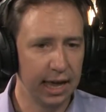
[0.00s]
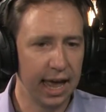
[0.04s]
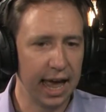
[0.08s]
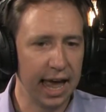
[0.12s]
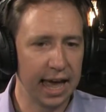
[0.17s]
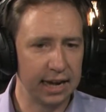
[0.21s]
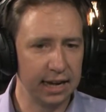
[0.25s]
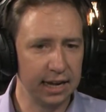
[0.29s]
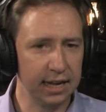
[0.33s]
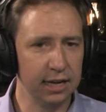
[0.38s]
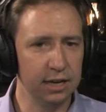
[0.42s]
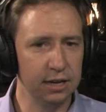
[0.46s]

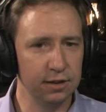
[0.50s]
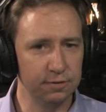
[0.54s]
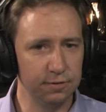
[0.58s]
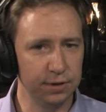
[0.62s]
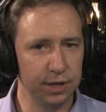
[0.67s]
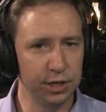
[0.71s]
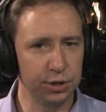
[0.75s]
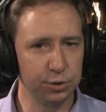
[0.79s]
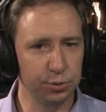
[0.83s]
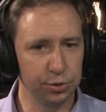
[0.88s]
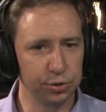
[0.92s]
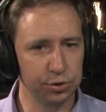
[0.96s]
and
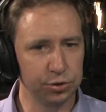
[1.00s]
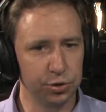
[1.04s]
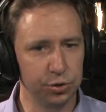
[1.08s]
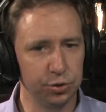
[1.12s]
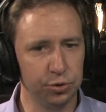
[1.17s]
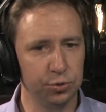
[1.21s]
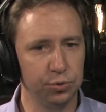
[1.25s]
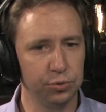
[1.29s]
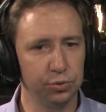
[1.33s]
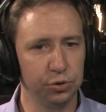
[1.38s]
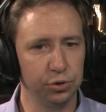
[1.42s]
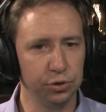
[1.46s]
individuals
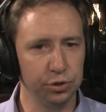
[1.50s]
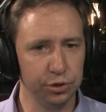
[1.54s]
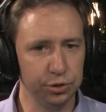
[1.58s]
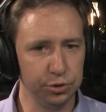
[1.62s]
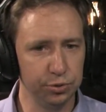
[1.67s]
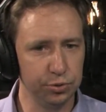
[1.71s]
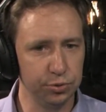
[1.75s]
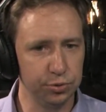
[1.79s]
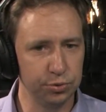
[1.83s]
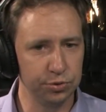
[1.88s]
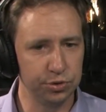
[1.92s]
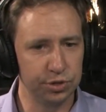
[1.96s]
who
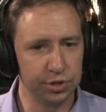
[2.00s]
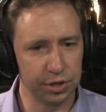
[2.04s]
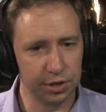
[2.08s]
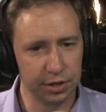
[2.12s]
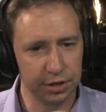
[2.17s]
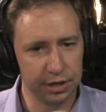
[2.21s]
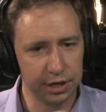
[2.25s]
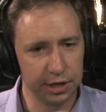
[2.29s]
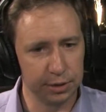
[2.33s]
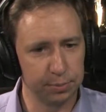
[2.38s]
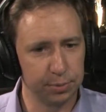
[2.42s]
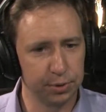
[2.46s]
lose
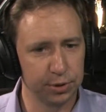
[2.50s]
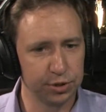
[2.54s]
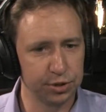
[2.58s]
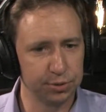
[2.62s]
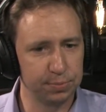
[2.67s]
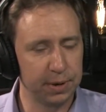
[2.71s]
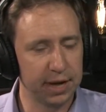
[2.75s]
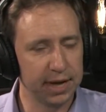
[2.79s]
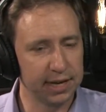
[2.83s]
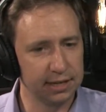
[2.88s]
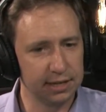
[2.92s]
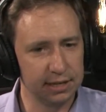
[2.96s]
their
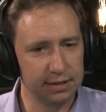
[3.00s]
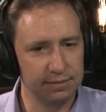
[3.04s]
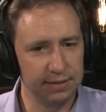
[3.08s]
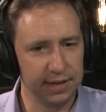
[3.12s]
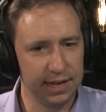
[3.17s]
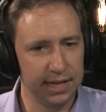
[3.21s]
perspective